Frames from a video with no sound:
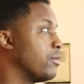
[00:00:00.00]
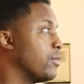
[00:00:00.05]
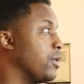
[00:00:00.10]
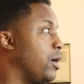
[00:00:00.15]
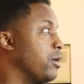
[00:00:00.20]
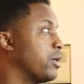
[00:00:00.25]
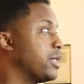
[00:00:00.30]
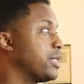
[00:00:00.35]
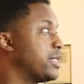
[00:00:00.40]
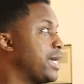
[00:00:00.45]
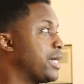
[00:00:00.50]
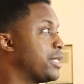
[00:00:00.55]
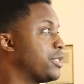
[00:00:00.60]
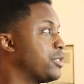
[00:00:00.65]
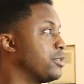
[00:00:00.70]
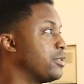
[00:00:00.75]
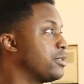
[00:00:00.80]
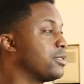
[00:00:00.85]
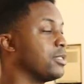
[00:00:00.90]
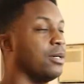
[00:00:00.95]

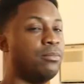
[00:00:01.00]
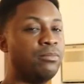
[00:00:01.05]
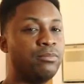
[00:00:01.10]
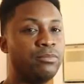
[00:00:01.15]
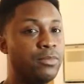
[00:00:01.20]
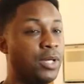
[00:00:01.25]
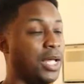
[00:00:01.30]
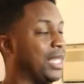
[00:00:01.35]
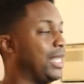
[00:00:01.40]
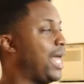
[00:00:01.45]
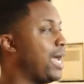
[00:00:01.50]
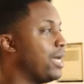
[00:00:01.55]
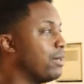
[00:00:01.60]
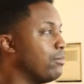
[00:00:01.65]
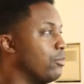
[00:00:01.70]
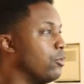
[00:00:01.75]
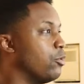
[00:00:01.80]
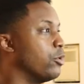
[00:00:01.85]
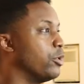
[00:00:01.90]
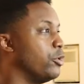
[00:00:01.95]
architecture, some a
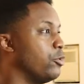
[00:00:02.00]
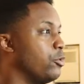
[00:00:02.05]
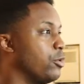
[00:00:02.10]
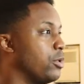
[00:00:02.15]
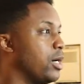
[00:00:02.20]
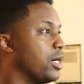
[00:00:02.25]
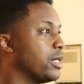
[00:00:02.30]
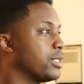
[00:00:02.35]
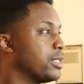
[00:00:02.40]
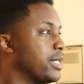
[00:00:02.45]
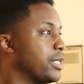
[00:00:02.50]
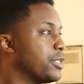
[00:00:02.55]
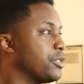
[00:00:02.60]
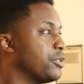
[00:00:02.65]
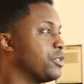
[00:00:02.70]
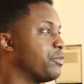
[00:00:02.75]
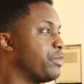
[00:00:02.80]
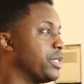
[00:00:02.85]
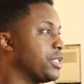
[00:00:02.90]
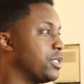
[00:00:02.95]
lot more newer architecture,
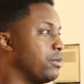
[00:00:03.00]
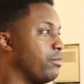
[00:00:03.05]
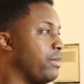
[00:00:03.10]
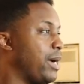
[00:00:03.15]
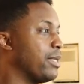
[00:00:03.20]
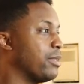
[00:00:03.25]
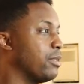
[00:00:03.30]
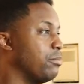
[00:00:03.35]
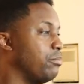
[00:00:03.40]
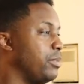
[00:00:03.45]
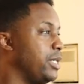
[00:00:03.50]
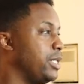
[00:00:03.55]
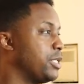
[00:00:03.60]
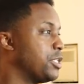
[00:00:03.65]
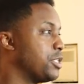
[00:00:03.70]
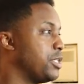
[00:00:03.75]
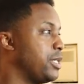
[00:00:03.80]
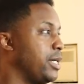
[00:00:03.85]
especially by the beach.